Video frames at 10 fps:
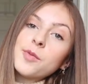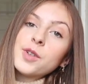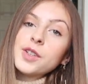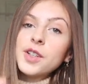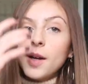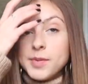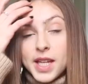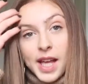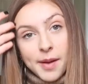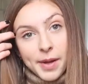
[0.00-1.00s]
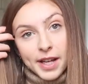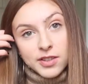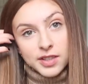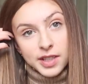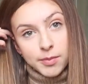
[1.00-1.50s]
for a little update, I'm
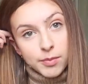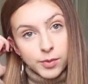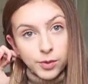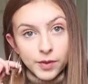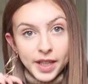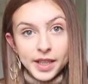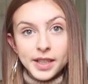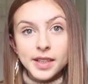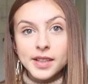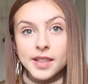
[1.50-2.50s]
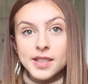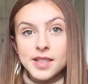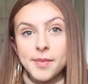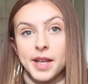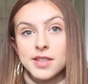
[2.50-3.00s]
actually moving this
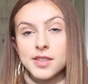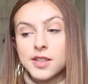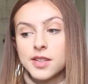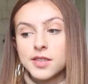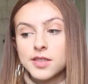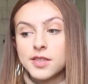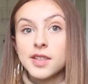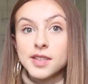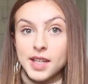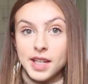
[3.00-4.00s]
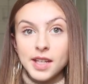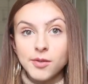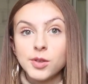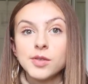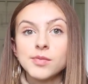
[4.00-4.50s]
semester to the city.
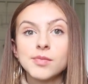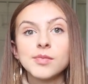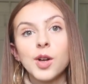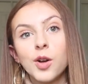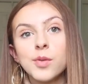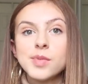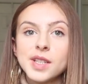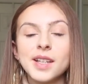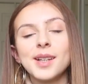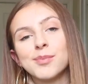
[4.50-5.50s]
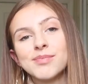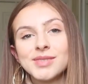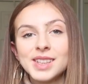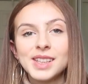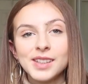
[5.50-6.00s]
Well, home city.
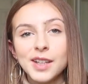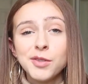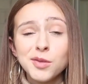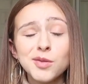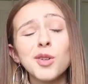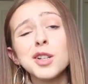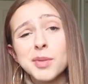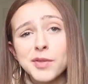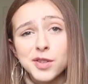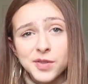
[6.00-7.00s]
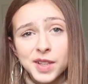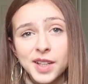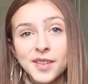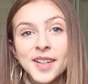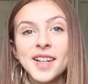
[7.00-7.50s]
If you watch my first
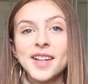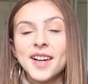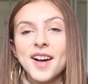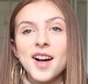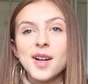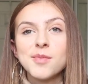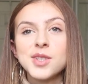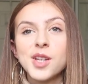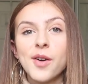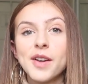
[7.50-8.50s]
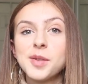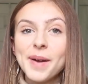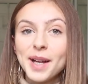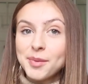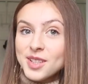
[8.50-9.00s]
video. So I have to
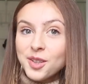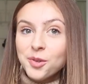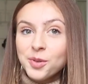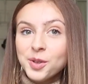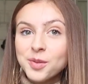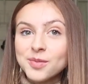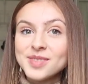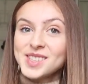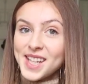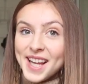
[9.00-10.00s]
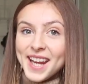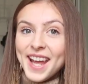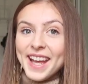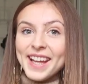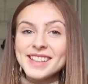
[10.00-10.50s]
pack up this whole room
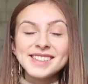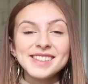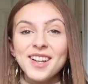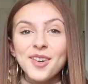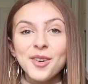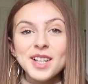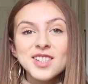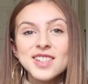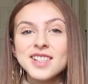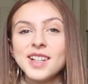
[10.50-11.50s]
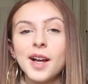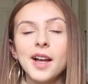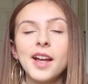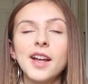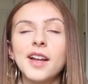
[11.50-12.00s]
today. So it's just
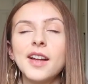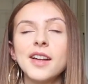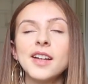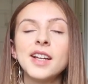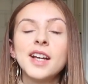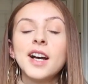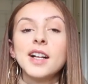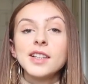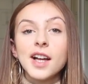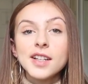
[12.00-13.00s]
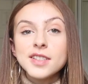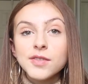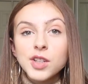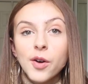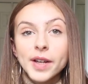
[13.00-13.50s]
a lot of
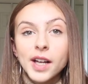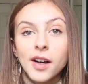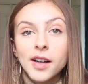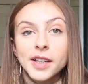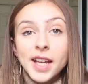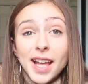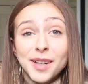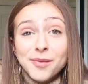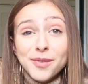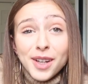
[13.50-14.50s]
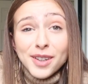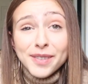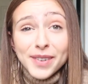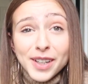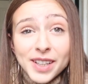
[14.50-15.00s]
stuff going on and I'm
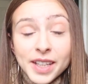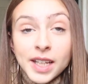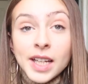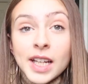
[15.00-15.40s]
very, very